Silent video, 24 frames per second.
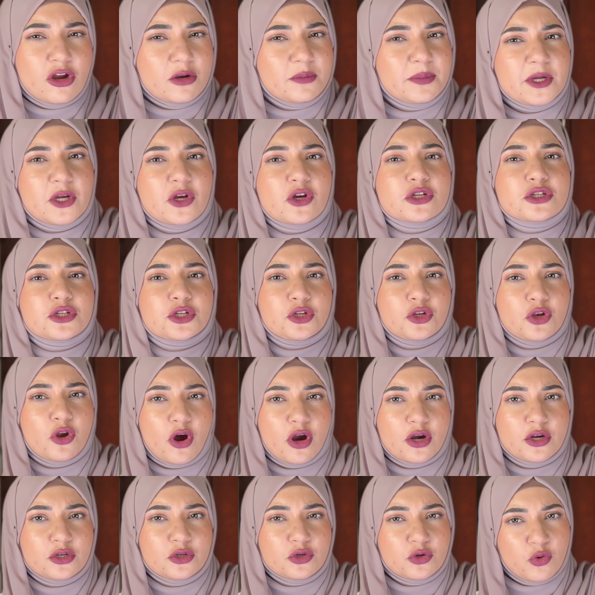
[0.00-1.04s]
Not because
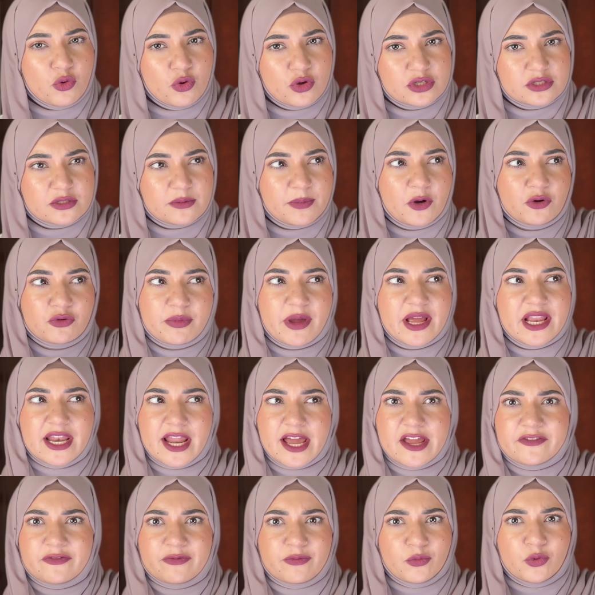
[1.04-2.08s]
Claude knows about my
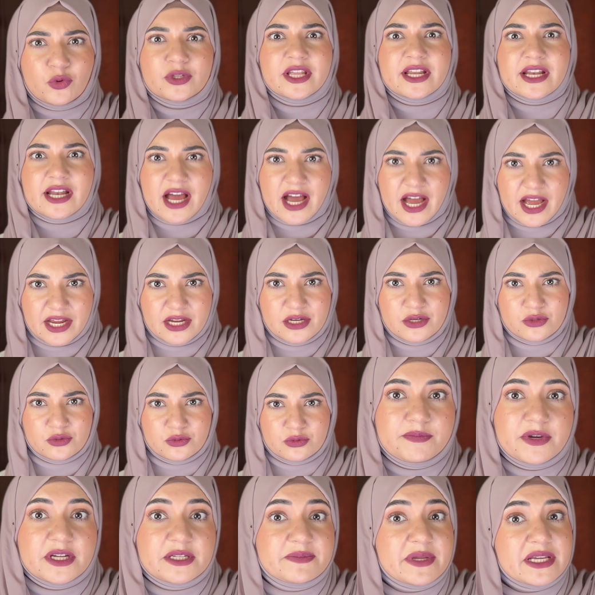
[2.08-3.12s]
life more than I do,
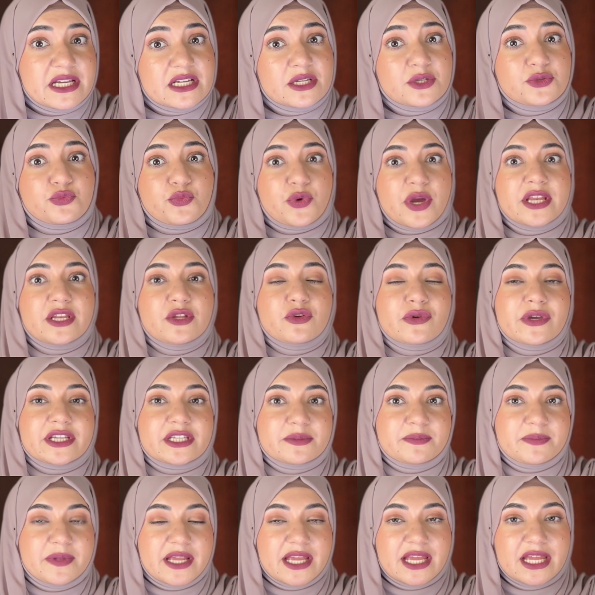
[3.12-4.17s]
but because when you
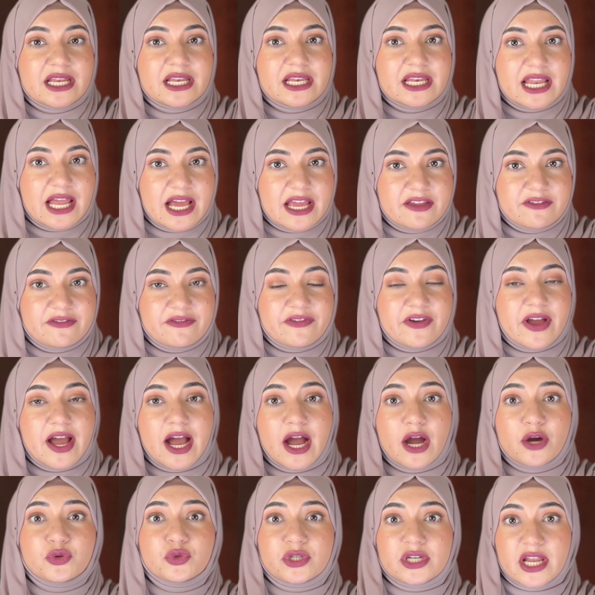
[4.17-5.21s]
explain life
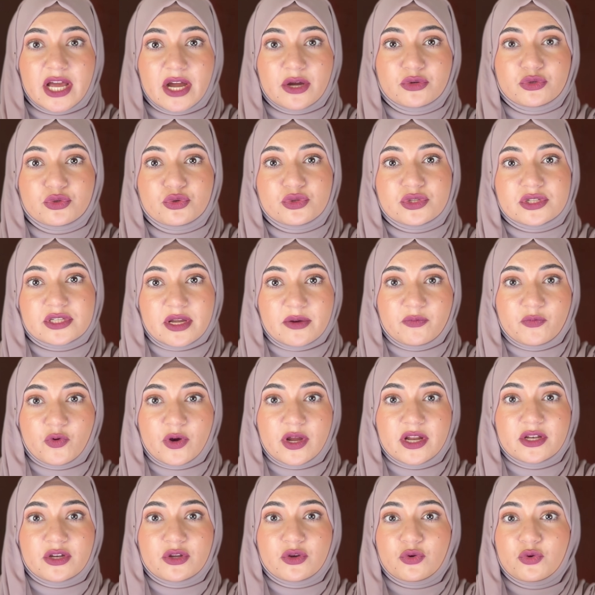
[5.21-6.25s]
out loud to
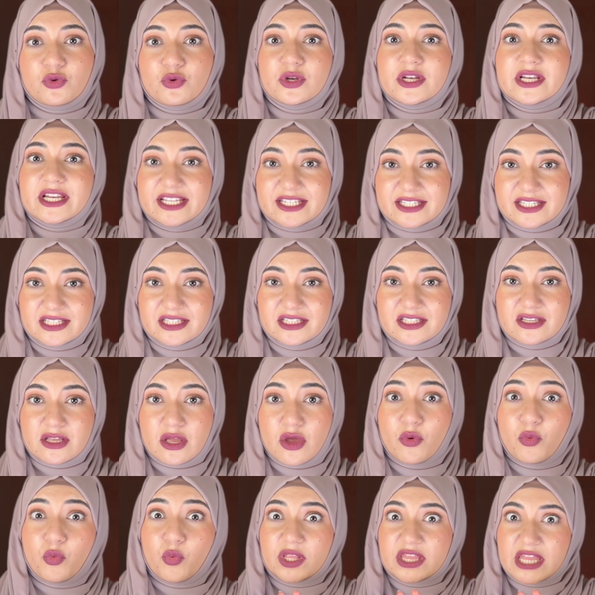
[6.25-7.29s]
someone who listens
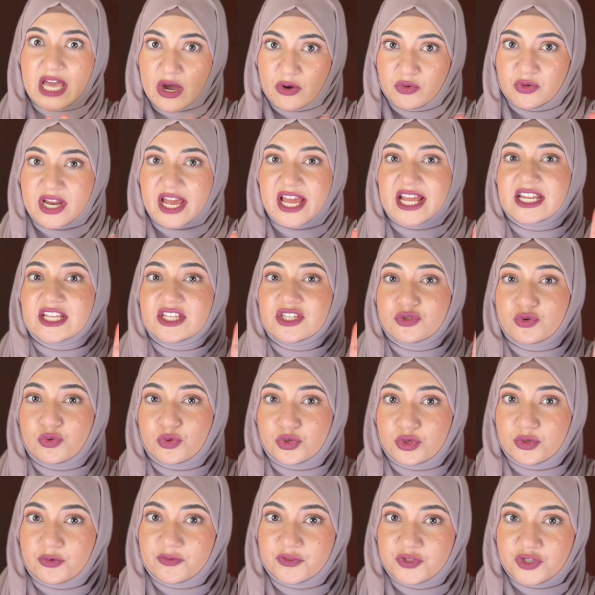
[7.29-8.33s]
without any
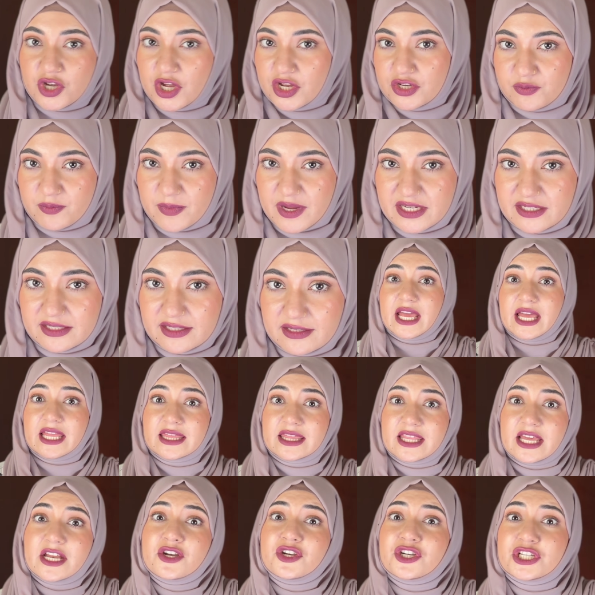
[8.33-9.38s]
sort of judgment and
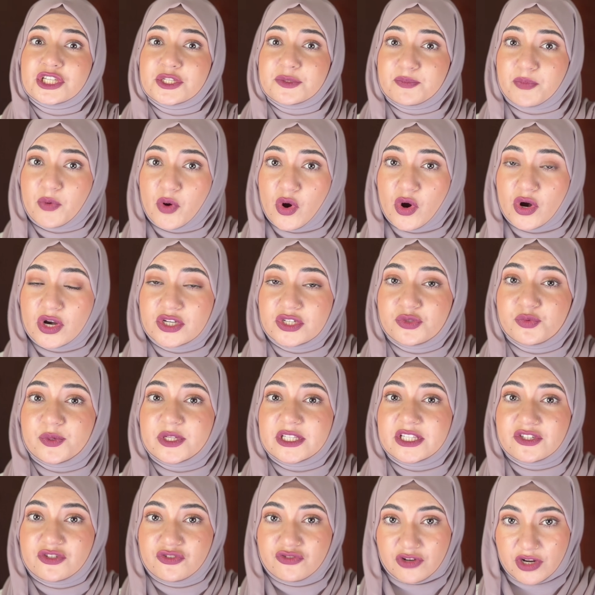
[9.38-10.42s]
then responds
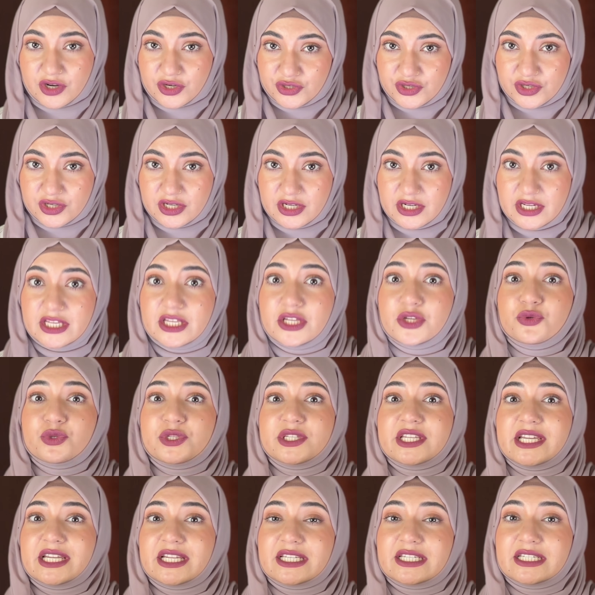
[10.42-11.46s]
with structure, you
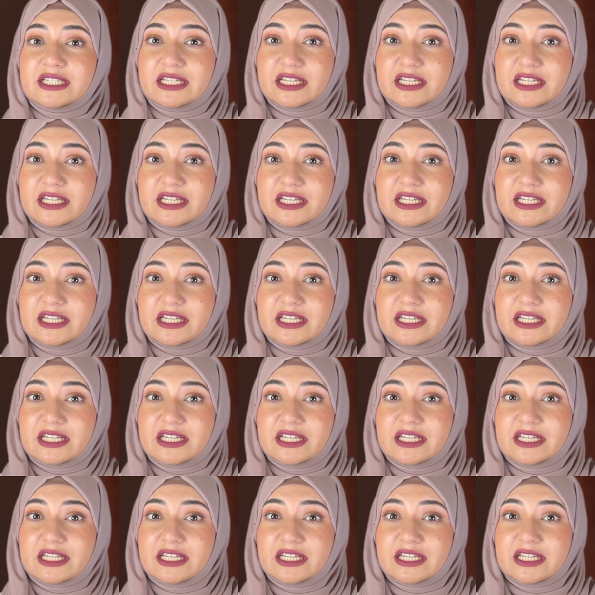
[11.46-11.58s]
see it